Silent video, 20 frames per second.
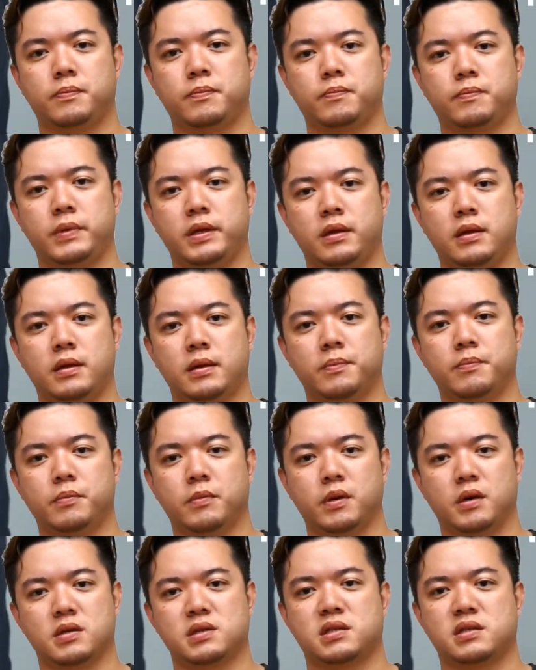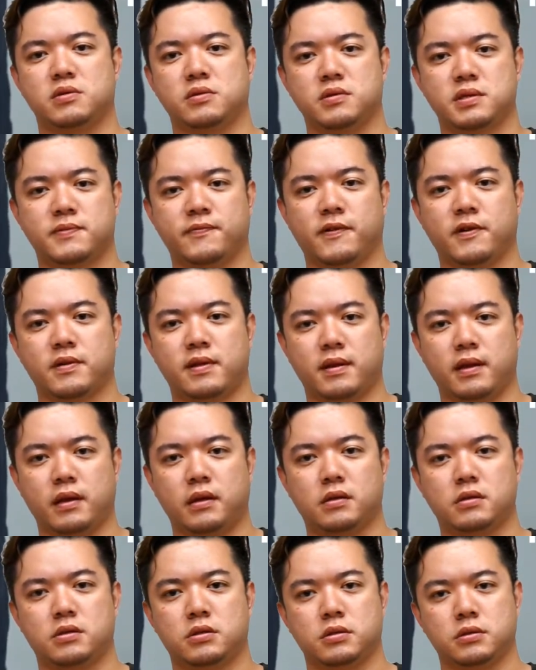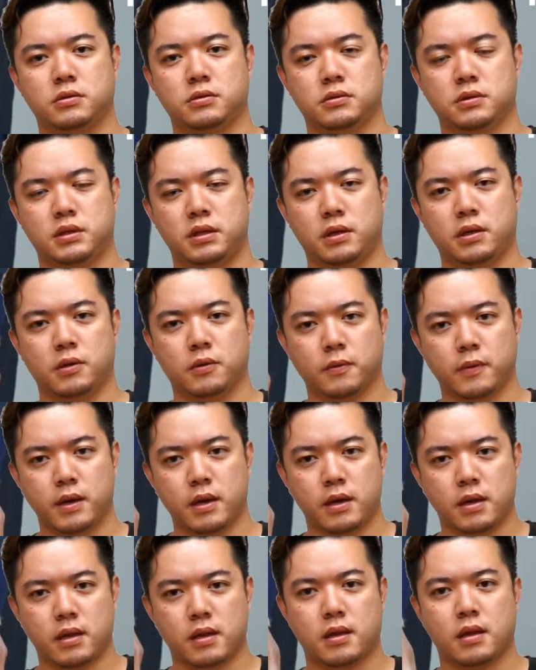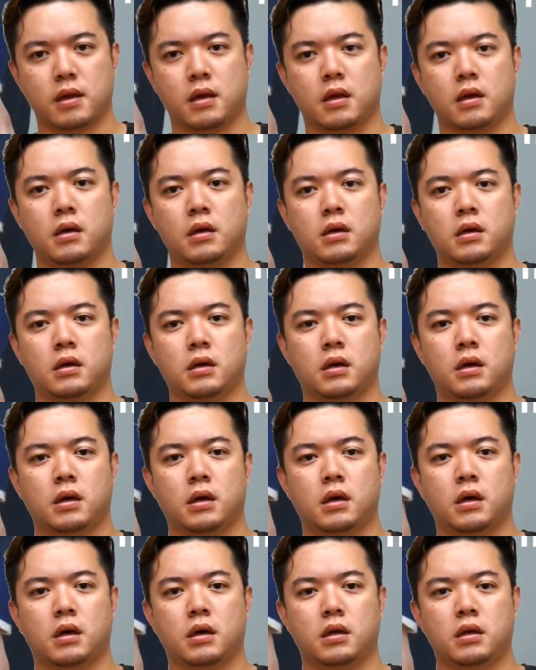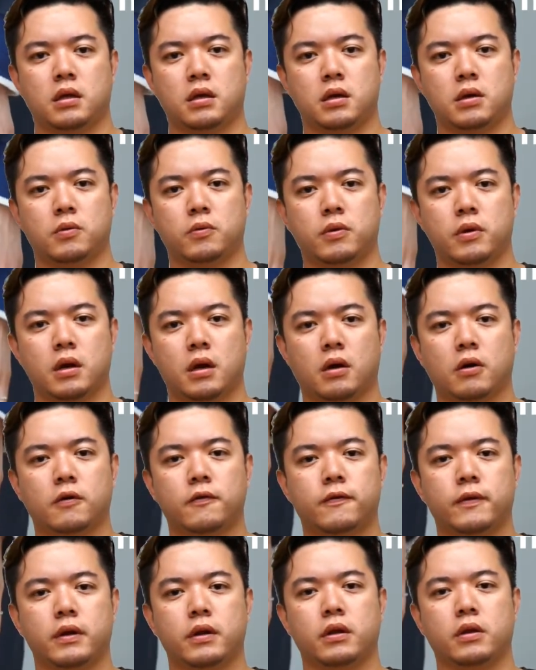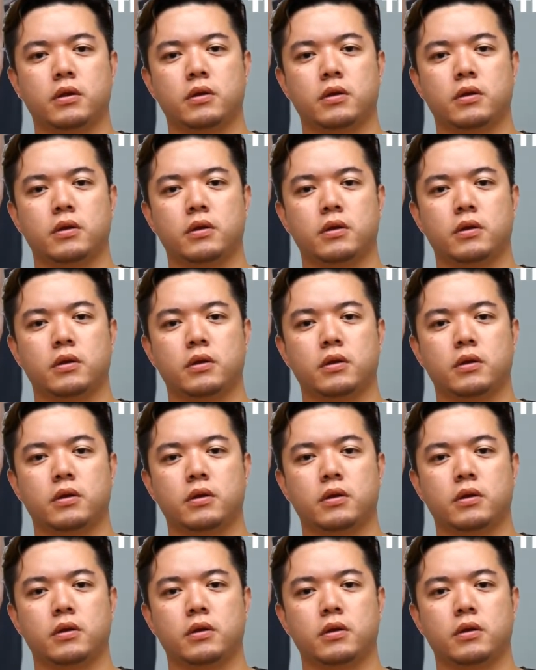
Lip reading: be the most useful thing to deal with. Here we are offering